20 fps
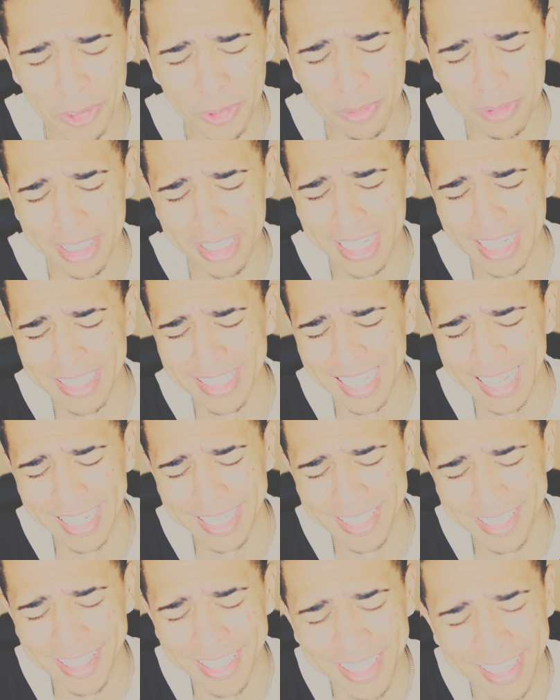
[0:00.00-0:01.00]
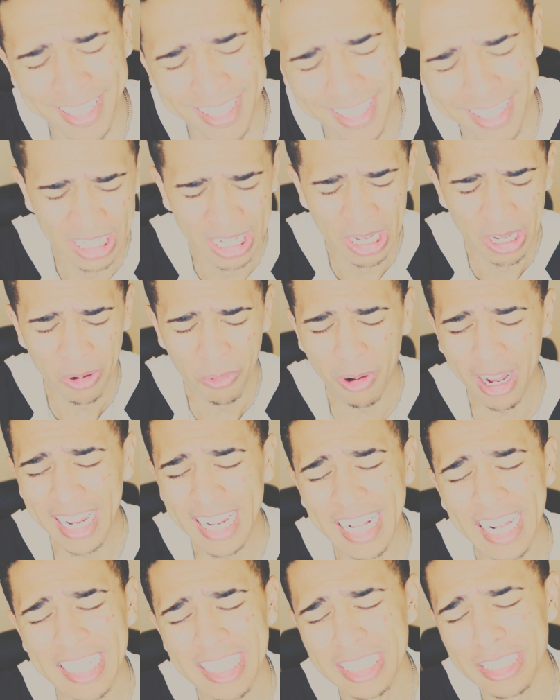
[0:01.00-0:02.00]
do me like that, cuz?
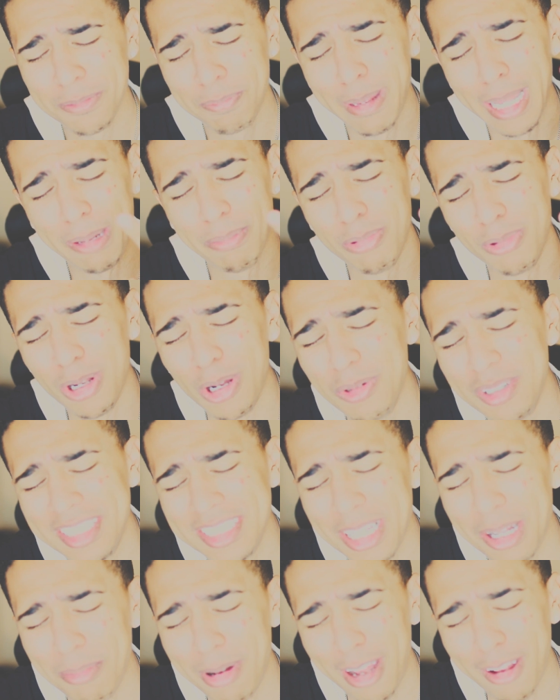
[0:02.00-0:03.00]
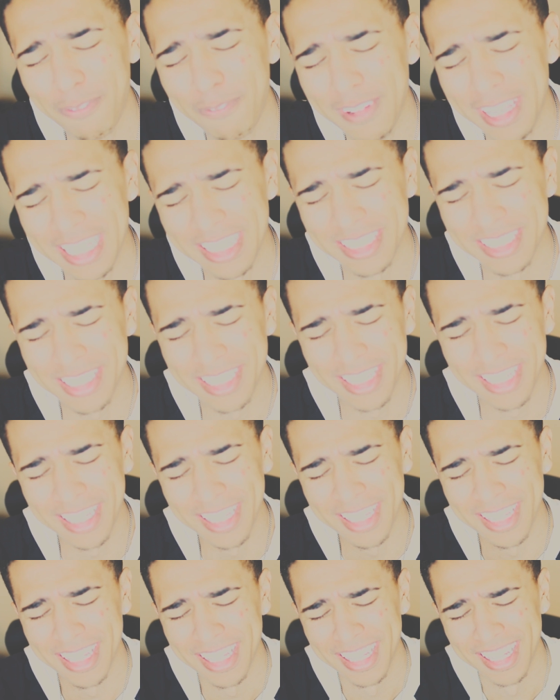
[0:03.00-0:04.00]
Why I got these pepperonis on my face,
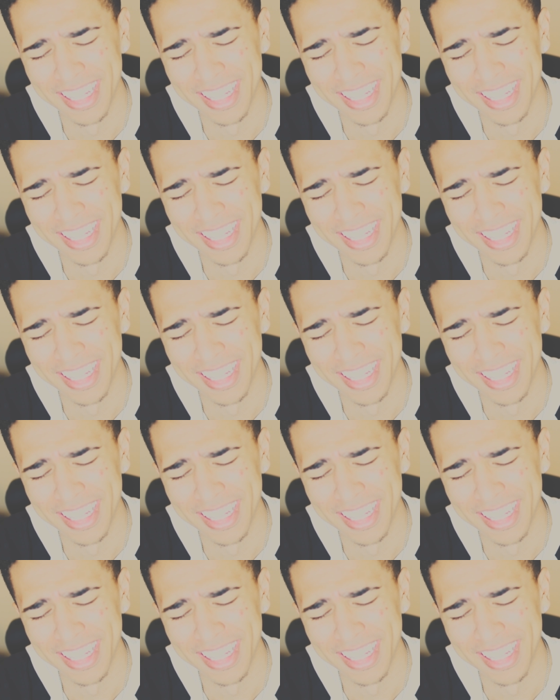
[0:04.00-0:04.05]
cuz?